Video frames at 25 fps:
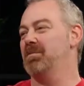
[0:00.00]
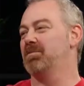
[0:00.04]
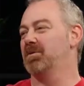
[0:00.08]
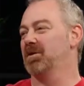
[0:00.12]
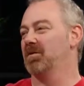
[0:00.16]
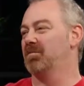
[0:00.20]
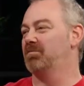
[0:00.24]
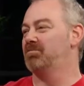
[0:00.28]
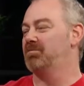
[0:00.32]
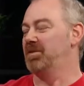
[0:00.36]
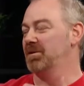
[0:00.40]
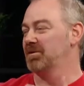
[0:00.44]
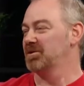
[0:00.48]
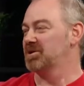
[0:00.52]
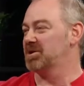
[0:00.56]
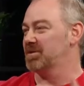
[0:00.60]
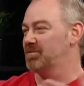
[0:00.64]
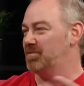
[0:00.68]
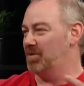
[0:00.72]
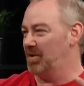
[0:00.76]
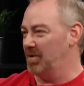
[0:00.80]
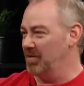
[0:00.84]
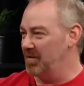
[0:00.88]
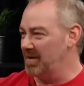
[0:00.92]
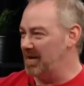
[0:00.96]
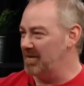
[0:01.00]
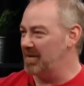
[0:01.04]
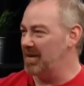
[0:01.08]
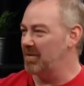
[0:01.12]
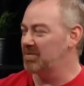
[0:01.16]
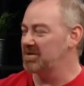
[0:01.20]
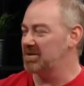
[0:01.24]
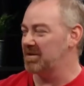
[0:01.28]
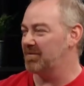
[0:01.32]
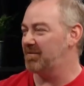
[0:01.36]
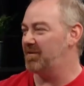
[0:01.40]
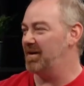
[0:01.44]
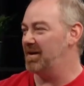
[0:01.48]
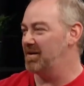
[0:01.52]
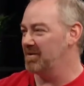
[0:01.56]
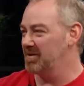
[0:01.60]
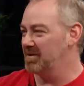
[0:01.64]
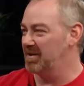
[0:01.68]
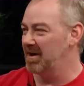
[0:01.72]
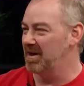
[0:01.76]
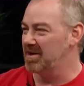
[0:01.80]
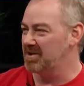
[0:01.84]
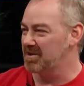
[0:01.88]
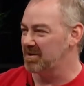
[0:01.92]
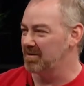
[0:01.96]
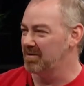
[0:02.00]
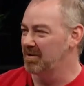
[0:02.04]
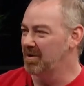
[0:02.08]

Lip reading: have built upon that. That was the foundation.